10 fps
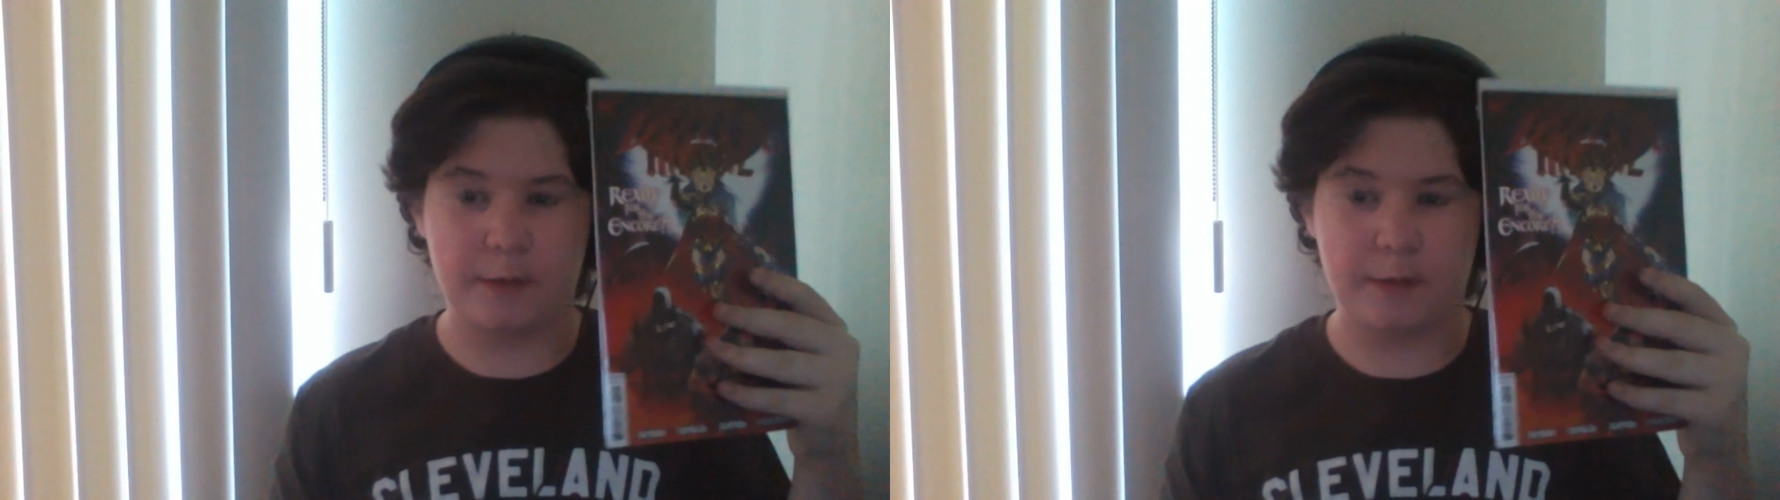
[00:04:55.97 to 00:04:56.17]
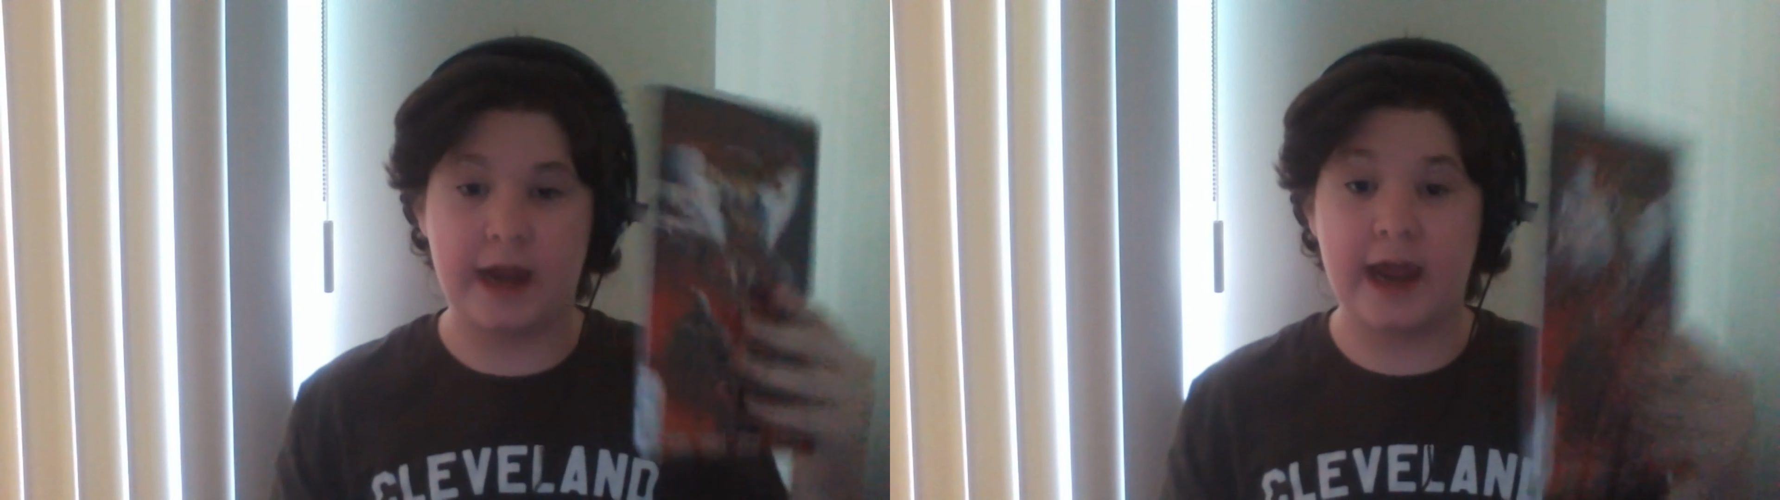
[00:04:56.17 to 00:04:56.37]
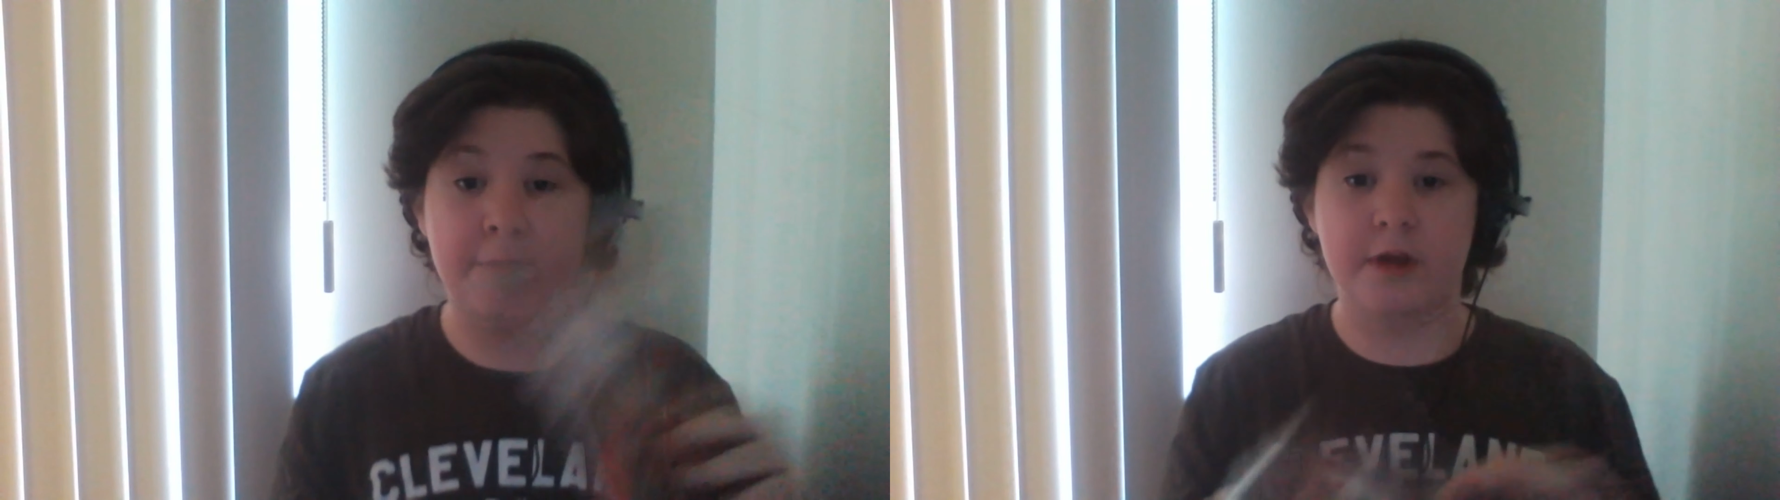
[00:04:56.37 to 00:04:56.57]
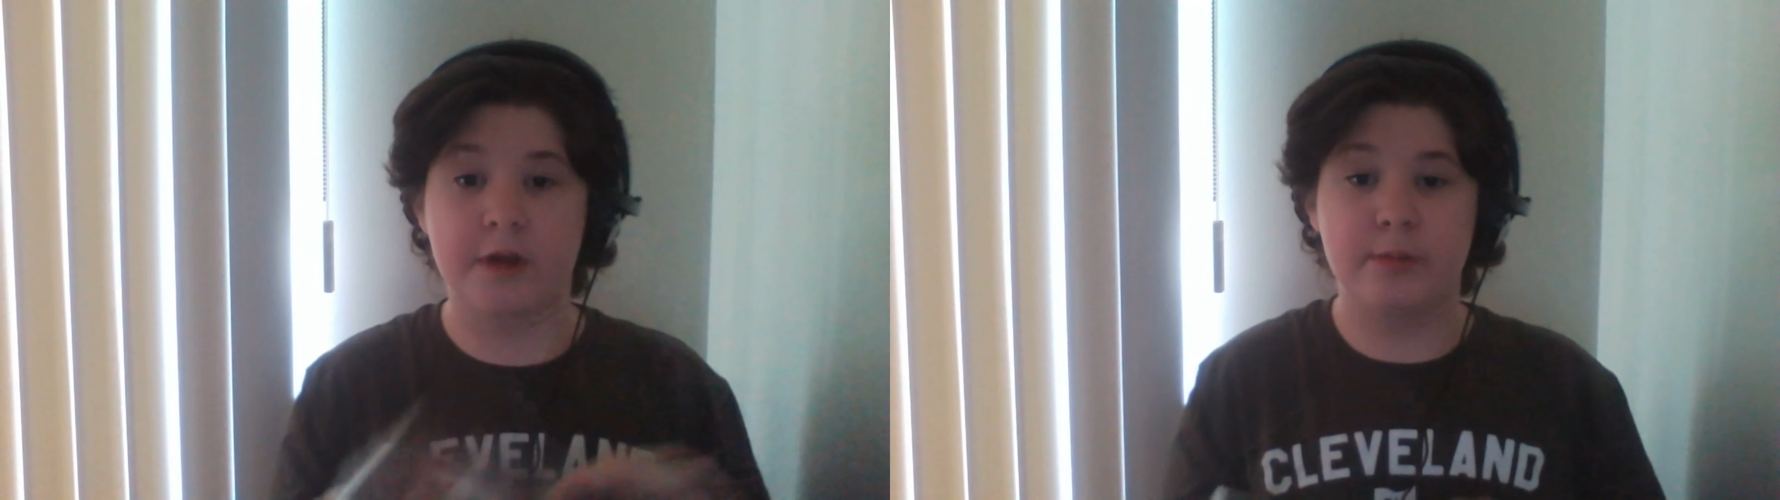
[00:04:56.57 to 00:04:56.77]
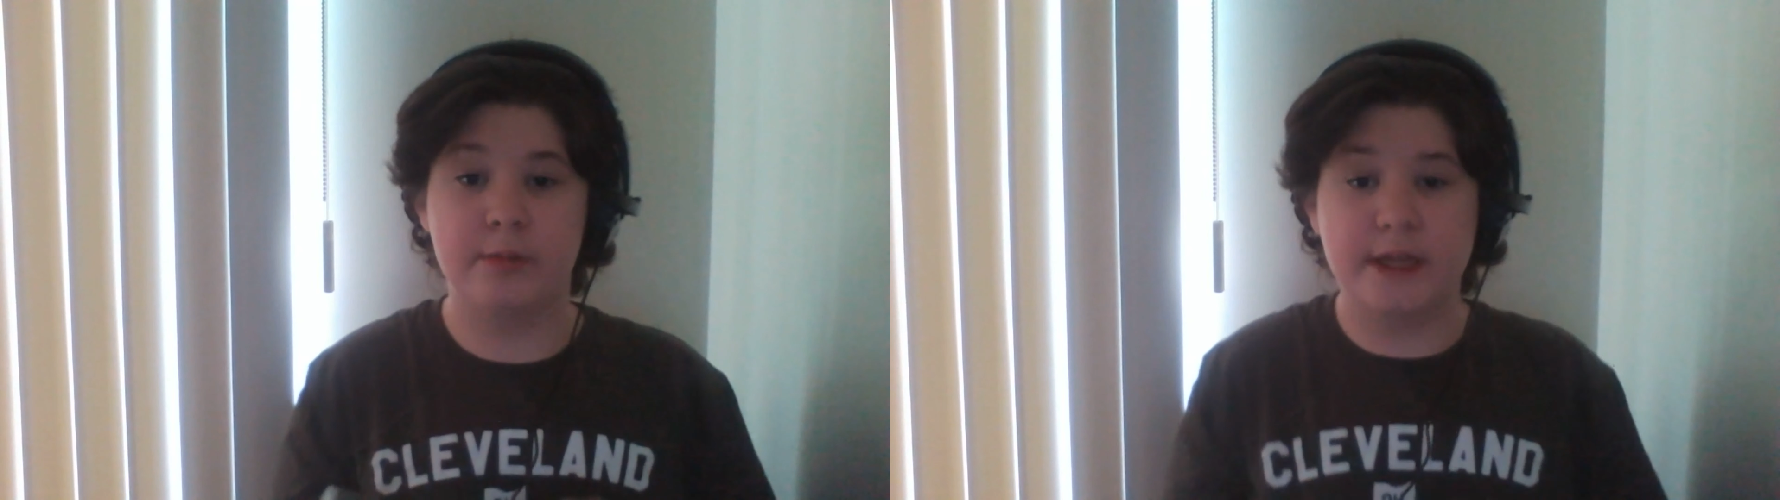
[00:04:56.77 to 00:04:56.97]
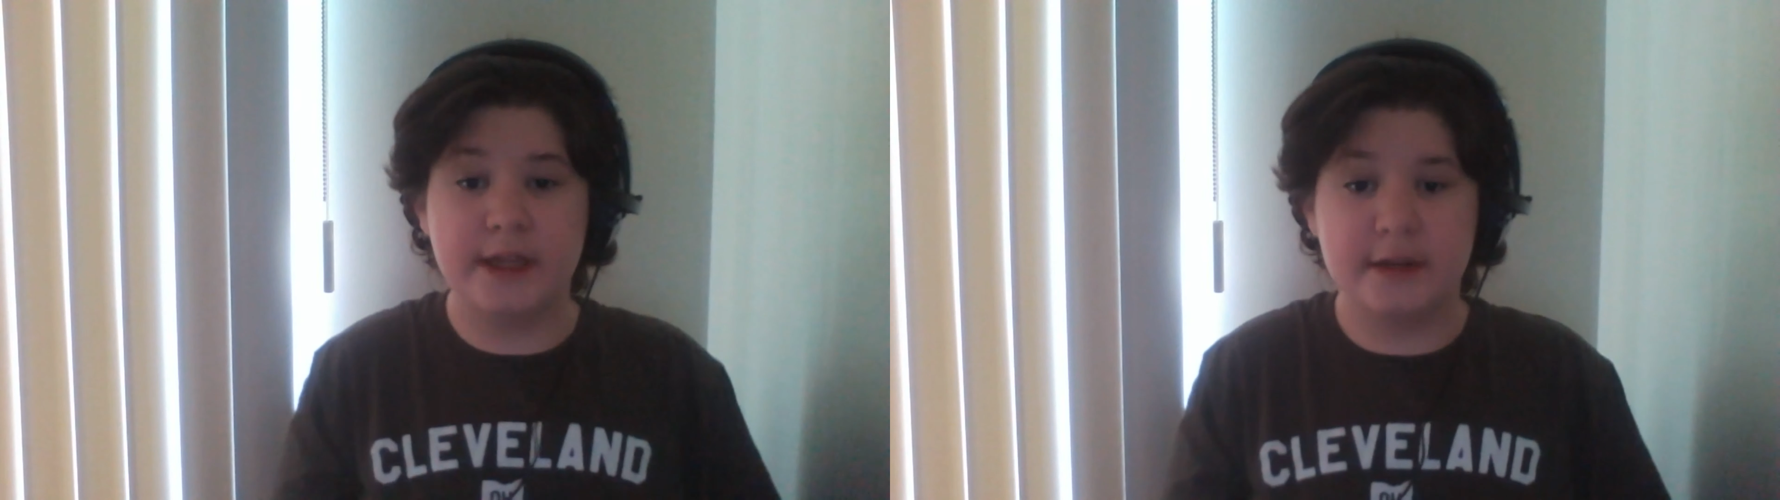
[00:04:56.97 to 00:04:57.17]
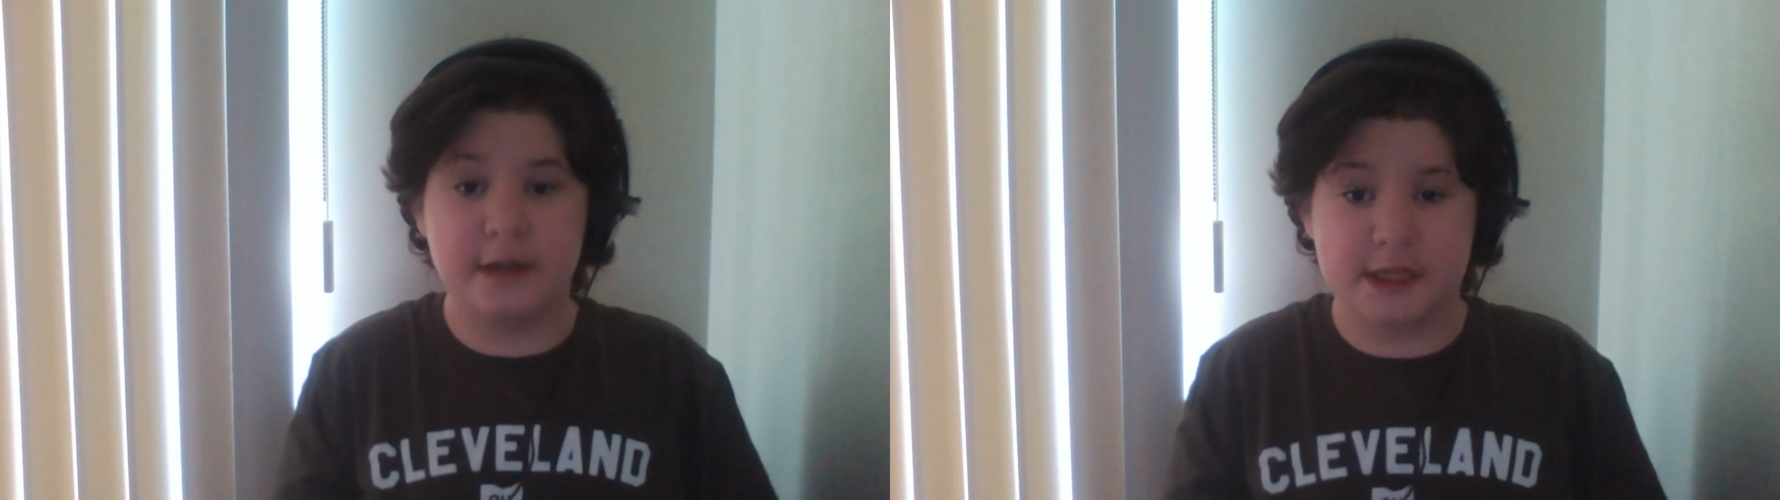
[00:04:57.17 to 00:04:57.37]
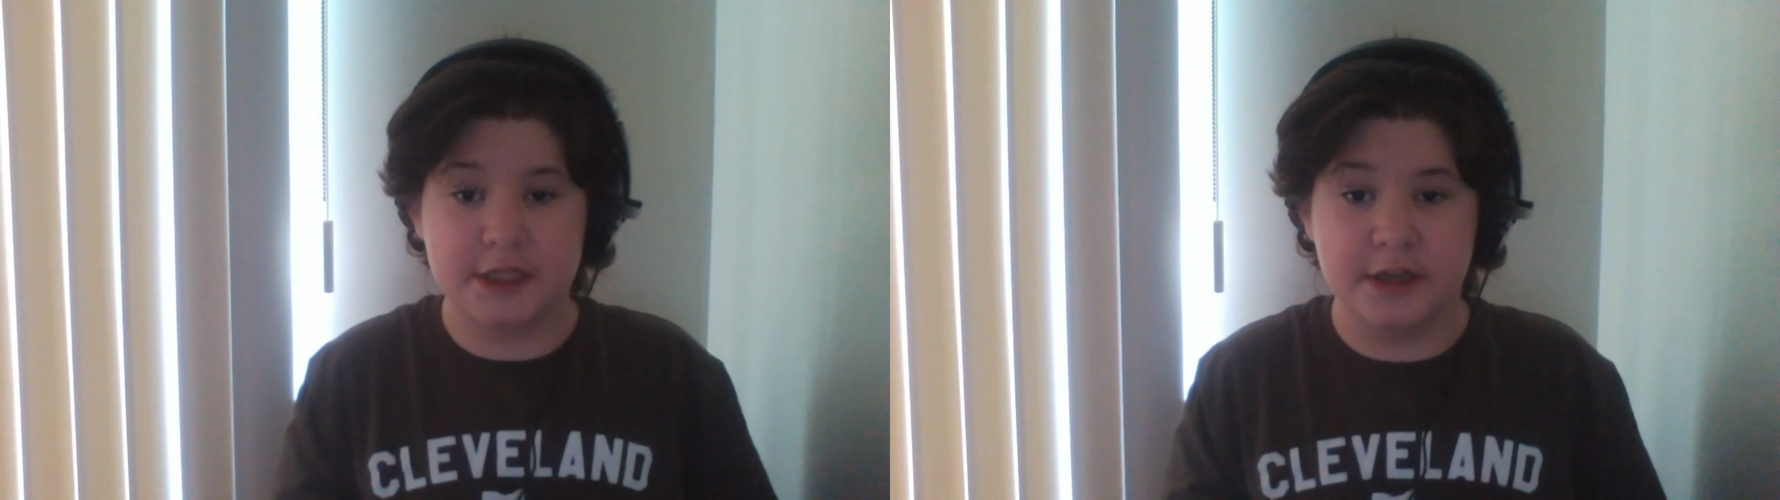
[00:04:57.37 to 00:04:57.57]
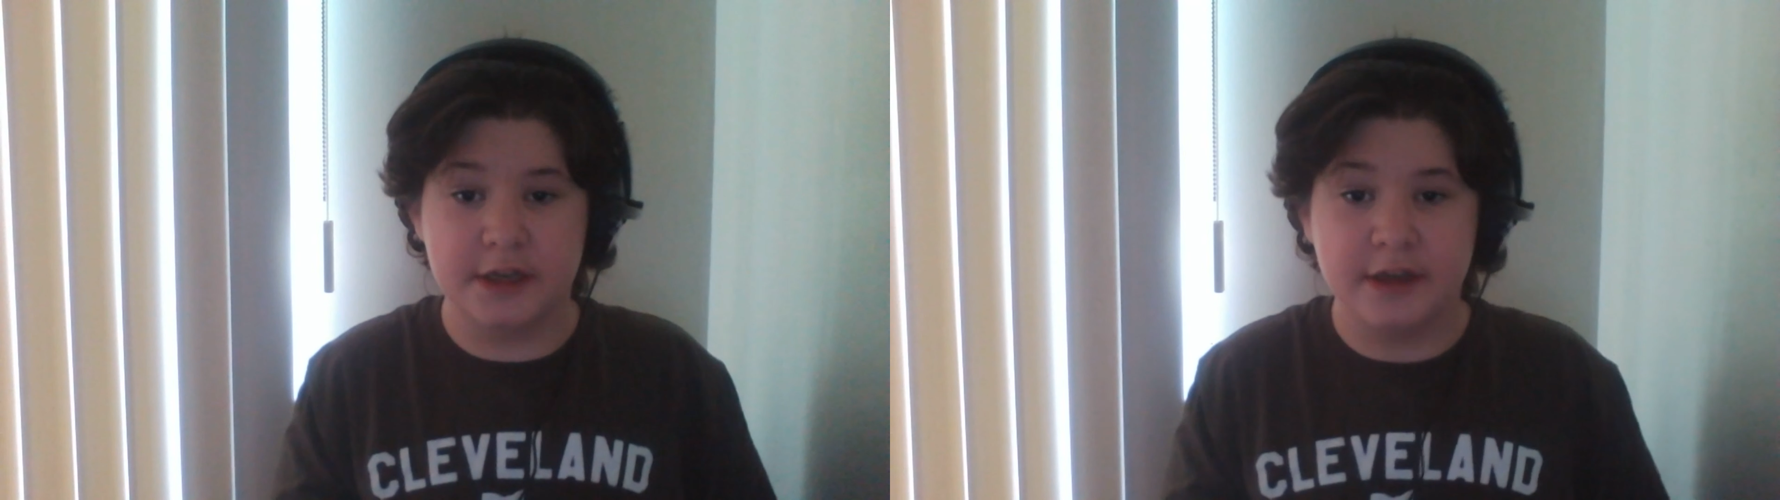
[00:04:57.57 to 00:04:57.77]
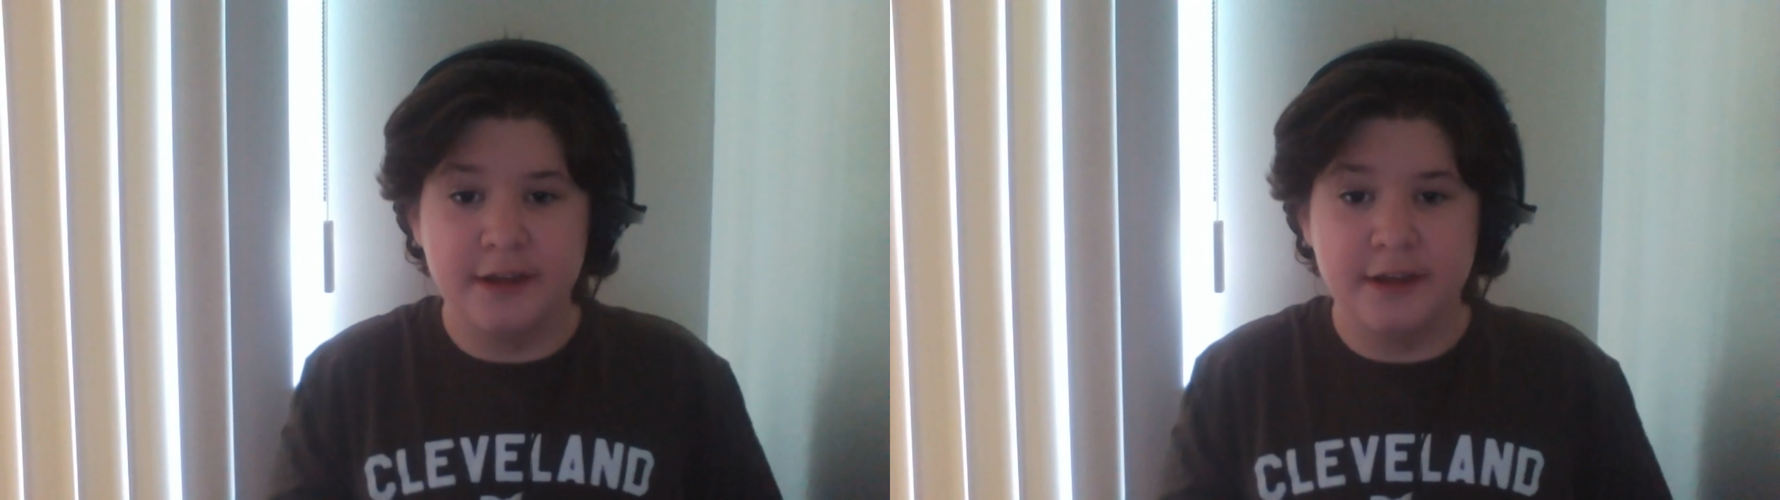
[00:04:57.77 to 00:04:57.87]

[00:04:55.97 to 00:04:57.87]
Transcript: I have the complete collection,